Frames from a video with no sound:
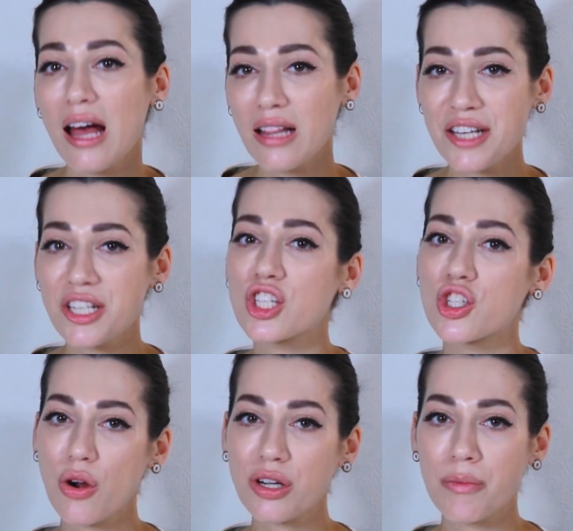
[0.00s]
highlighting
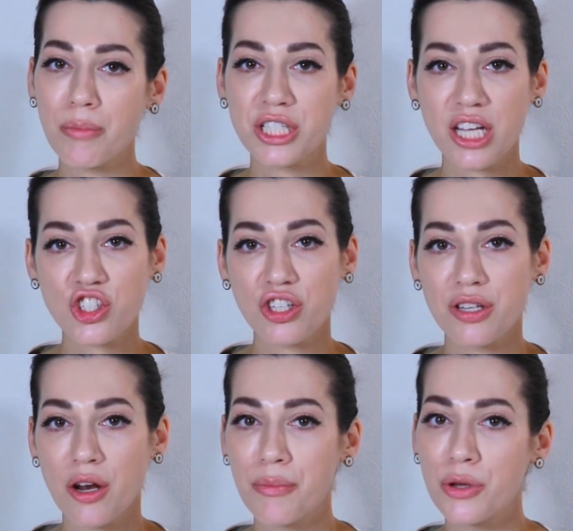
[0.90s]
strong potential
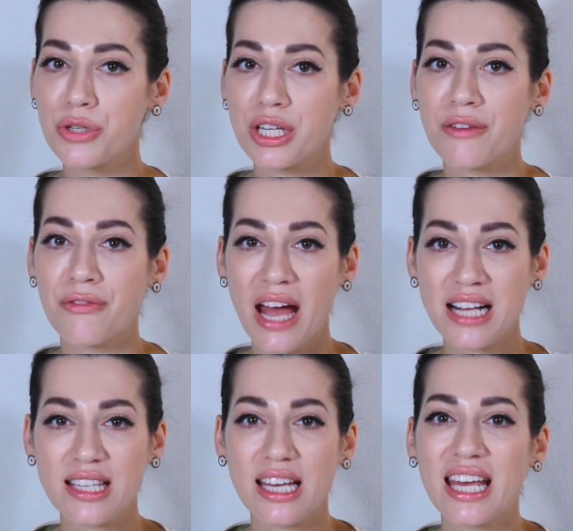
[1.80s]
therapeutic
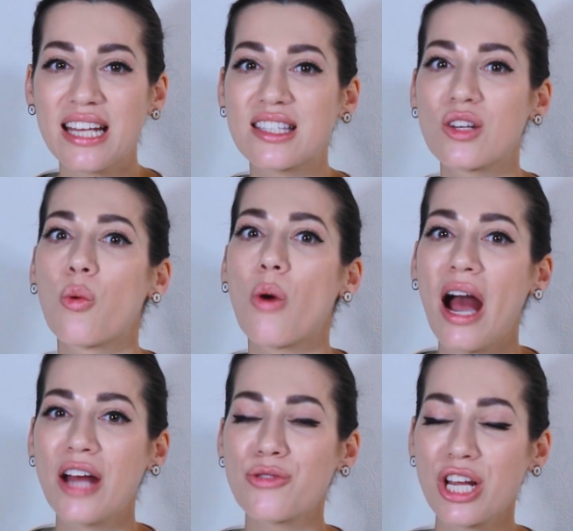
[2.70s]
effects against a
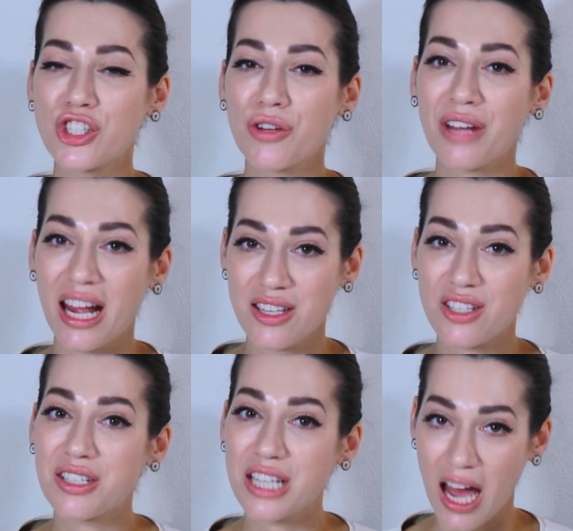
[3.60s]
wide range of
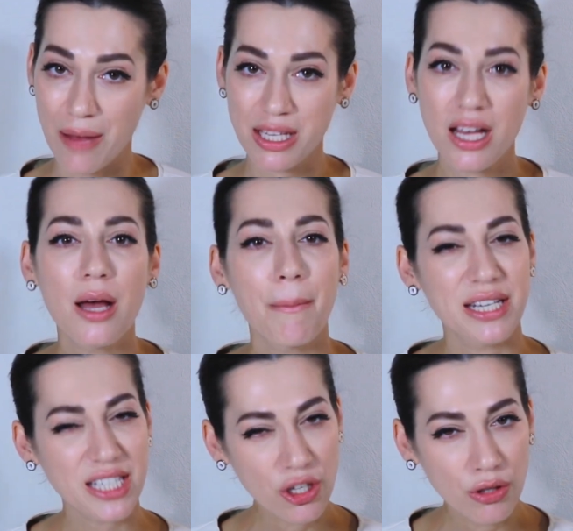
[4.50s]
cancer types,
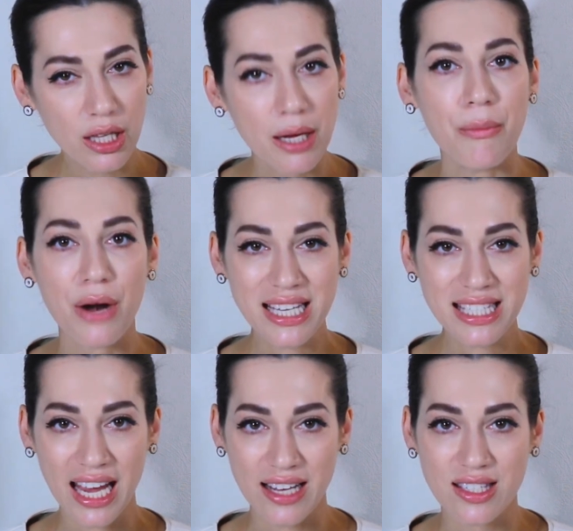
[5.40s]
particularly
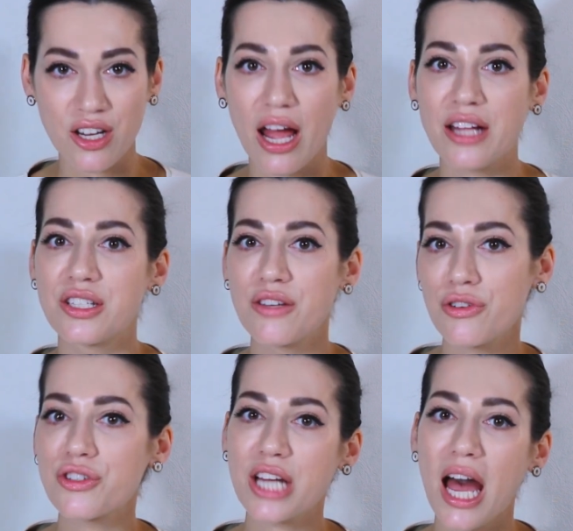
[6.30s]
breast cancer and
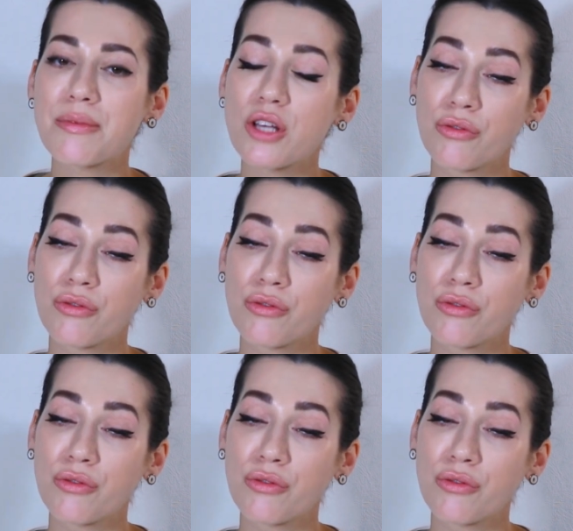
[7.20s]
different types